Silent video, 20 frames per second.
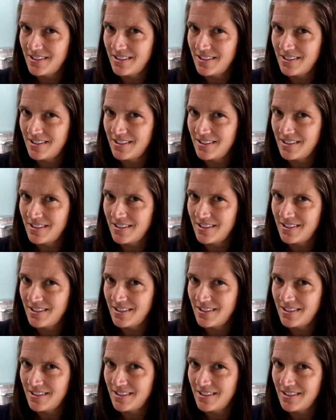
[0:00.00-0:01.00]
Are you gonna mop
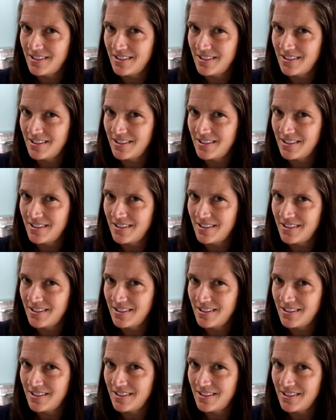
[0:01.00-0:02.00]
them on your hands and knees
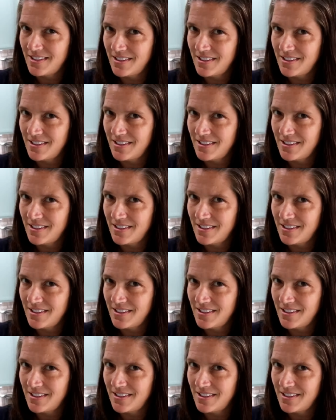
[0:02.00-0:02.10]
again?